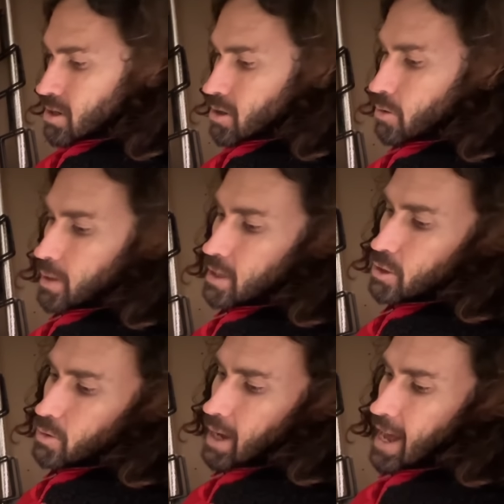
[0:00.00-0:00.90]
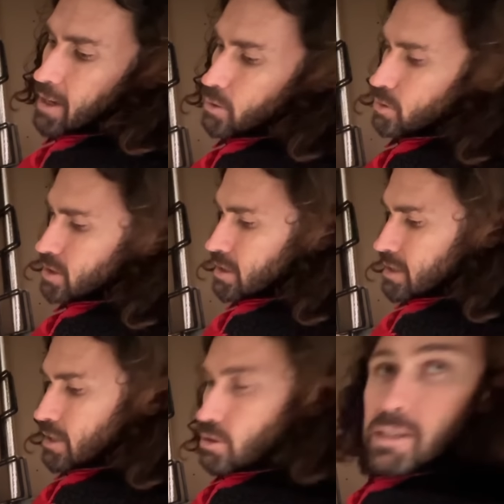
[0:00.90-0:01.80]
or we can do angles, et
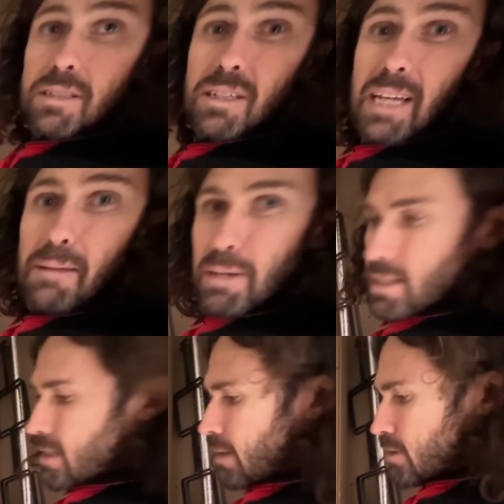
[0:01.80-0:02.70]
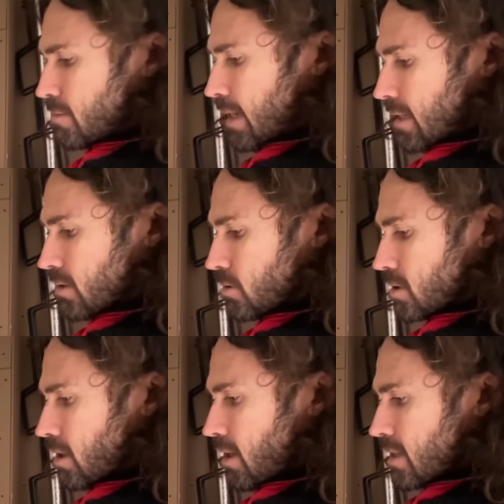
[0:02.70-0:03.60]
cetera. So you can mix it up to make it look
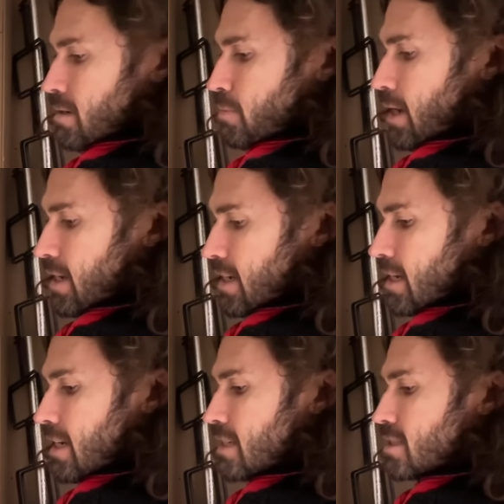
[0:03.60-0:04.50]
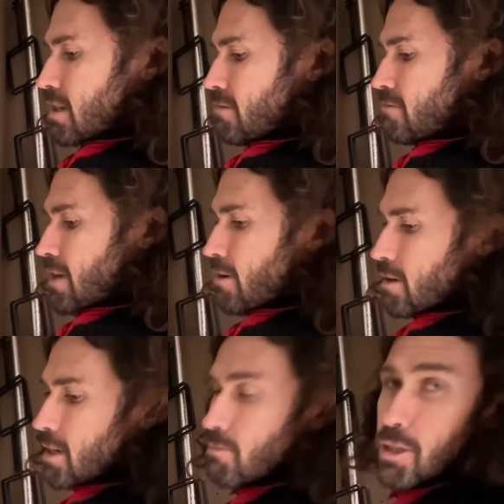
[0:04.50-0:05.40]
nice, but it is
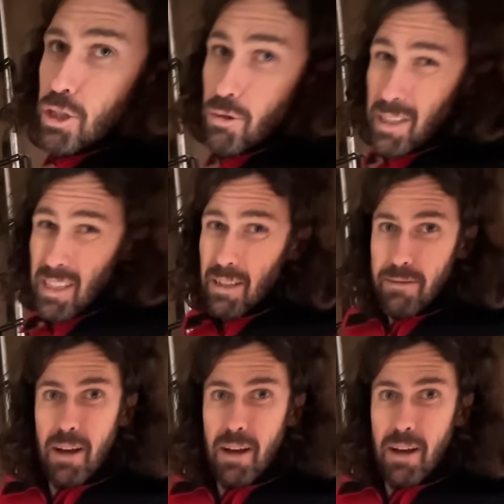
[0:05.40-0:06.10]
very restrictive.